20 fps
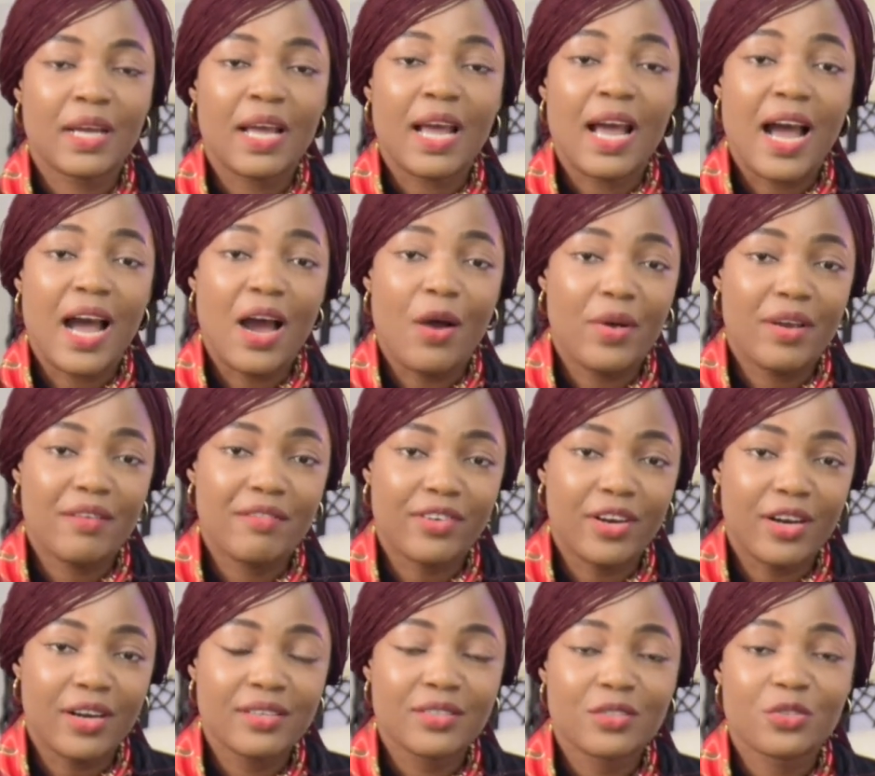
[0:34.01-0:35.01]

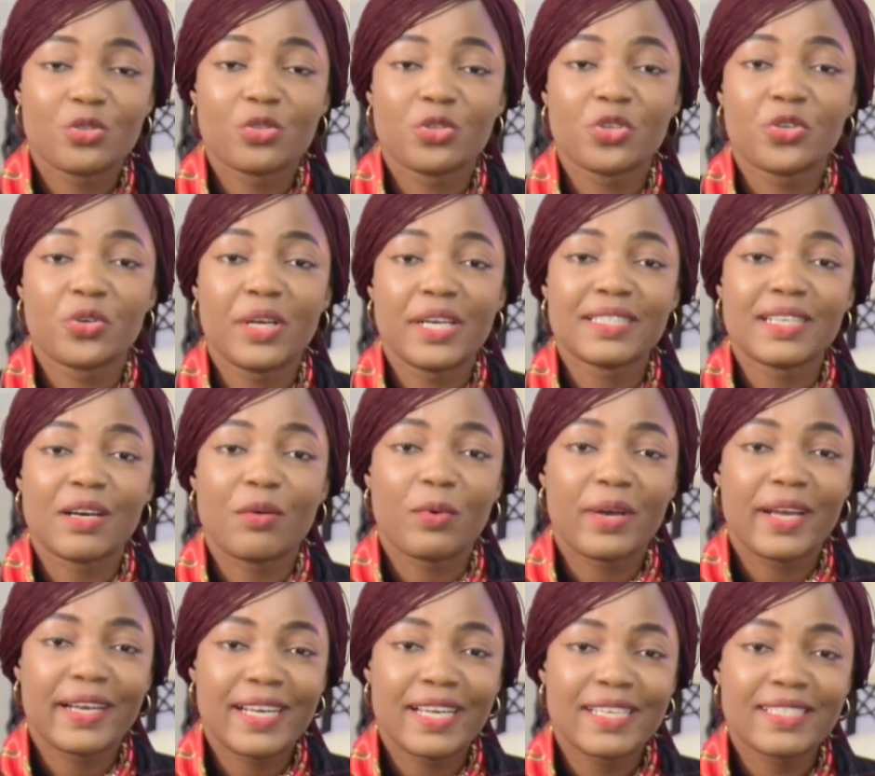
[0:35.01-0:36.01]
However, to create
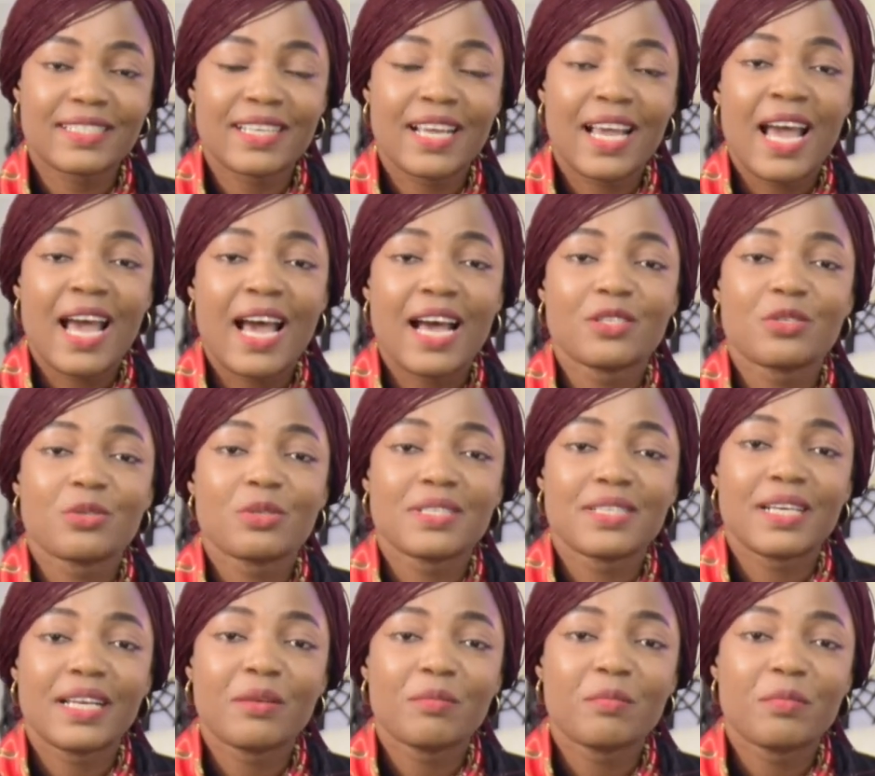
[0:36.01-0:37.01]
awareness and to
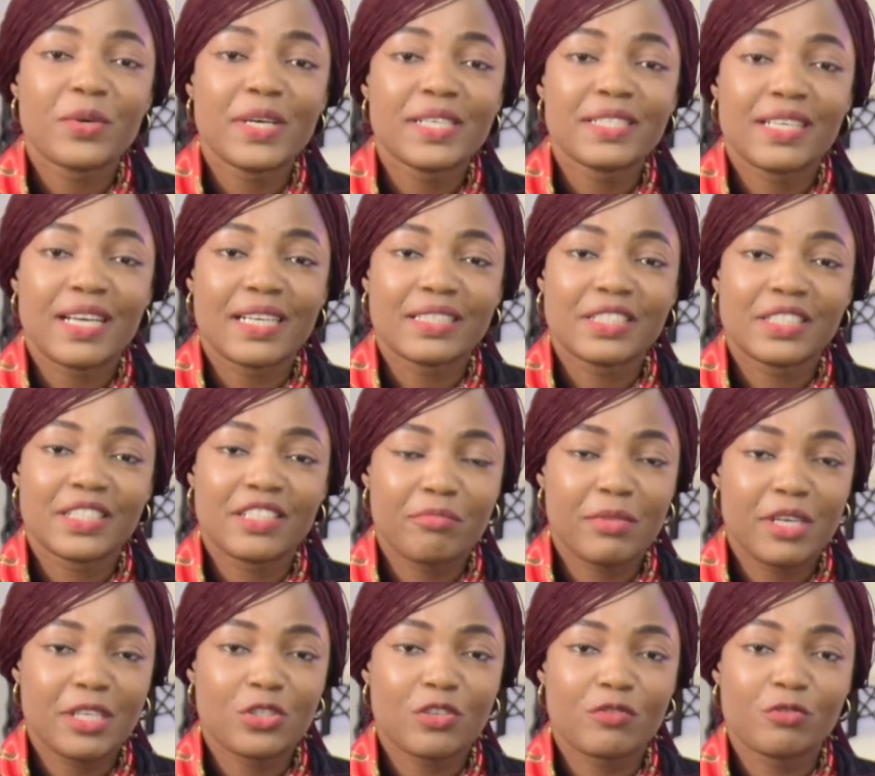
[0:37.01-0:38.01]
celebrate the
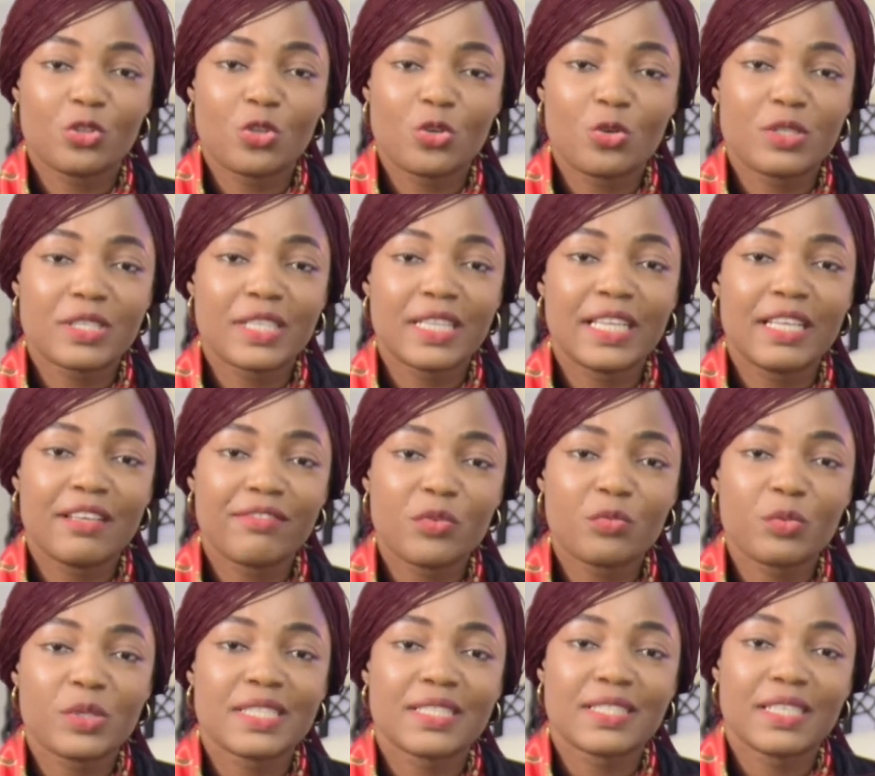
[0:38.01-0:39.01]
achievement of those living
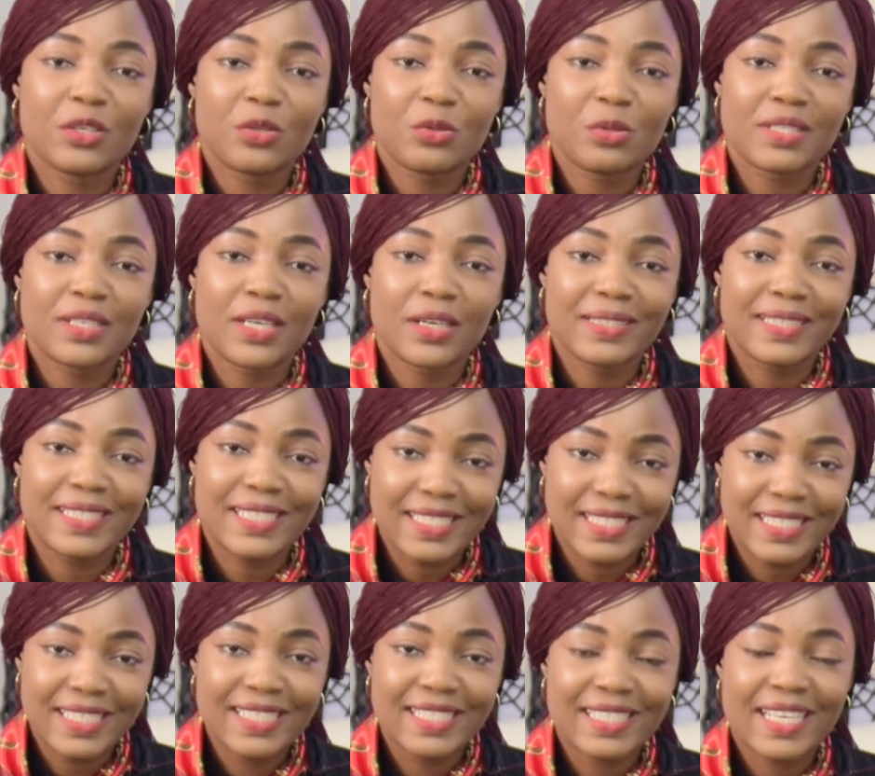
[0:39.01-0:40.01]
with sickle cell
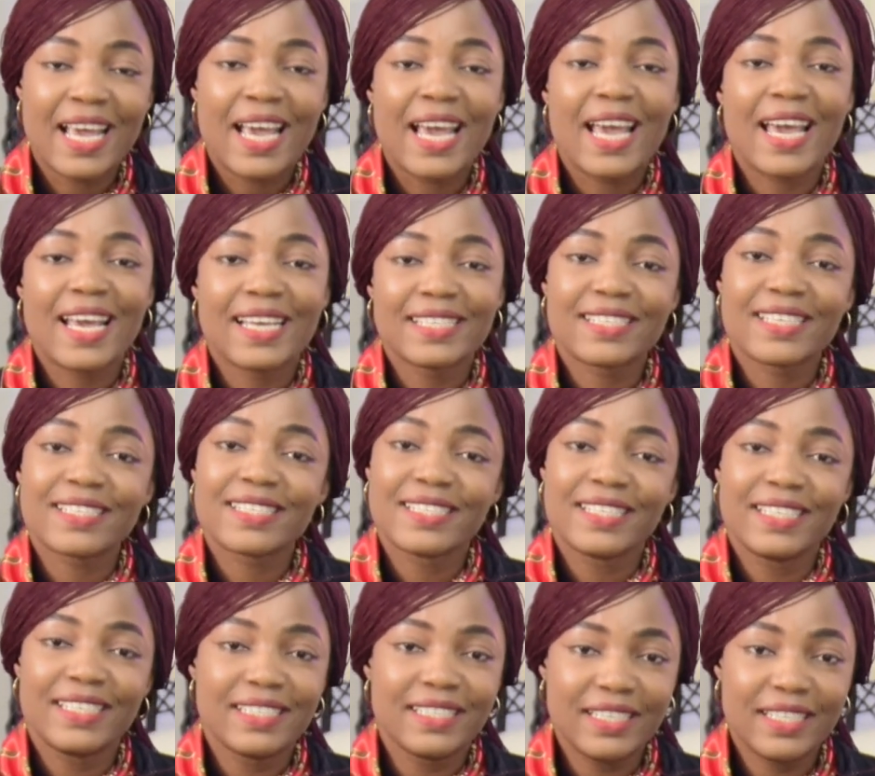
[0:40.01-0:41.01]
disease,
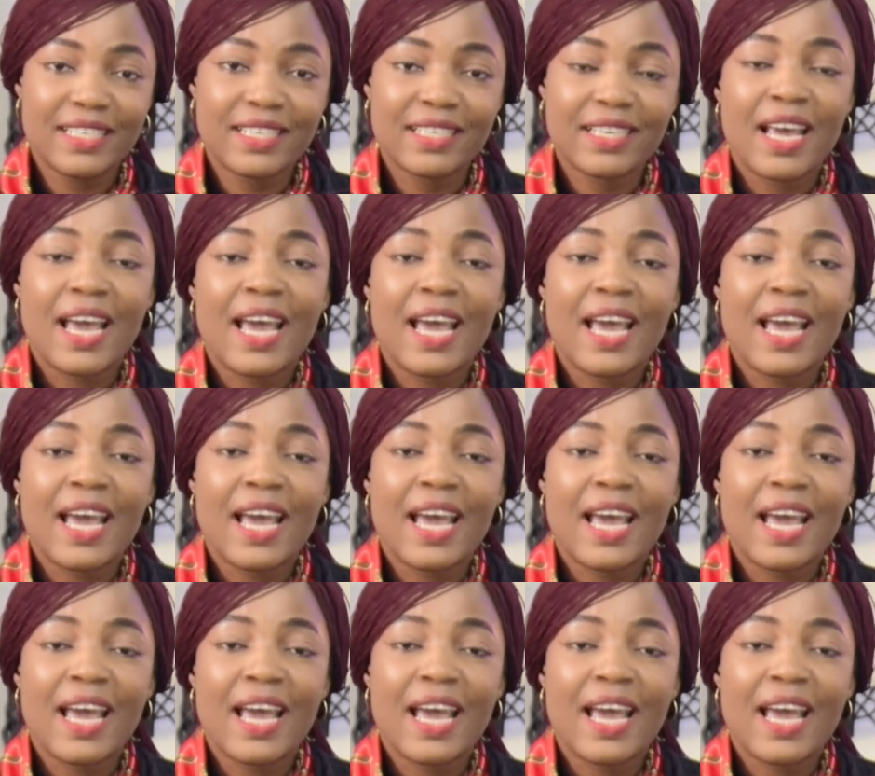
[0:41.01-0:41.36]
SCD,